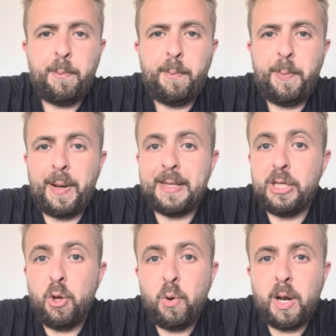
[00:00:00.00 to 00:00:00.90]
but
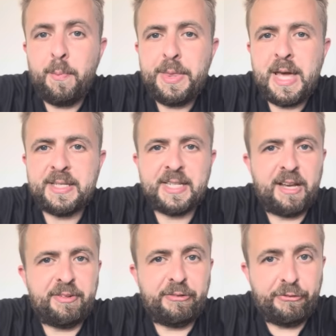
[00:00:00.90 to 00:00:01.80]
no company has
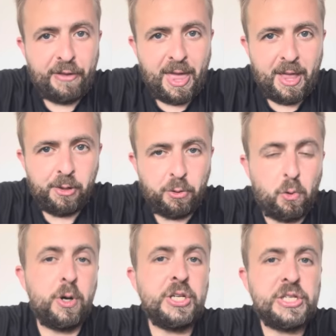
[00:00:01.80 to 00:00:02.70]
ever failed
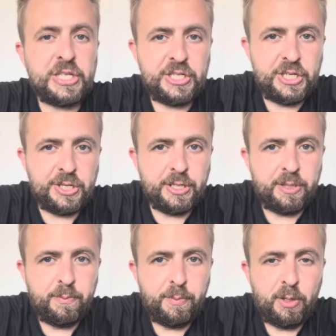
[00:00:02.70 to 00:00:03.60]
or
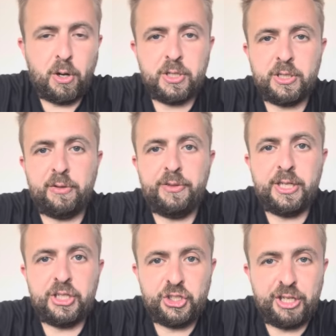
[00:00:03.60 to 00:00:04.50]
succeeded because of the
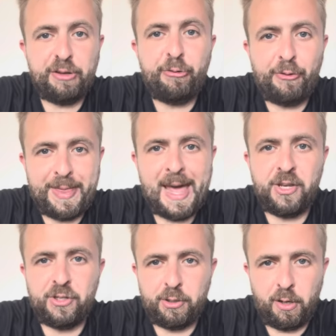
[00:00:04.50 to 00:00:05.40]
chief
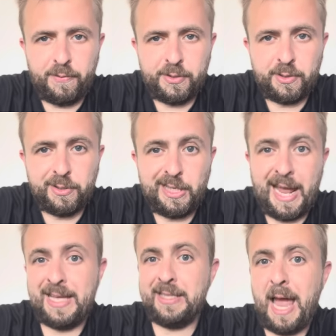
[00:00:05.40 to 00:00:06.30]
financial officer. That
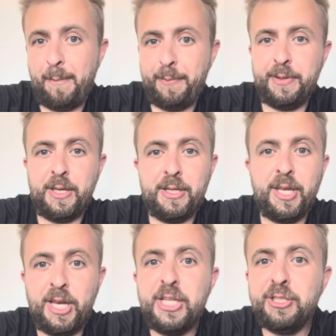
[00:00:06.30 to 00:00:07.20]
hasn't happened in the
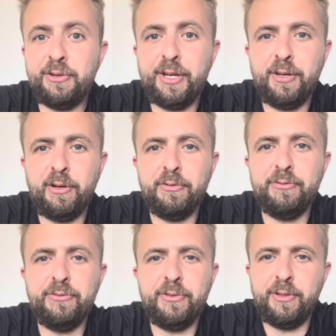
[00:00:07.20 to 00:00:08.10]
history of
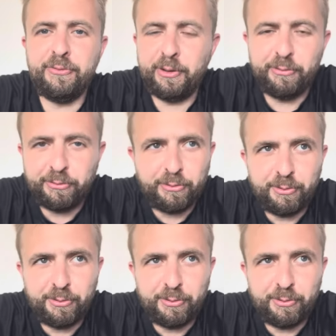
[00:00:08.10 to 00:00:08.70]
of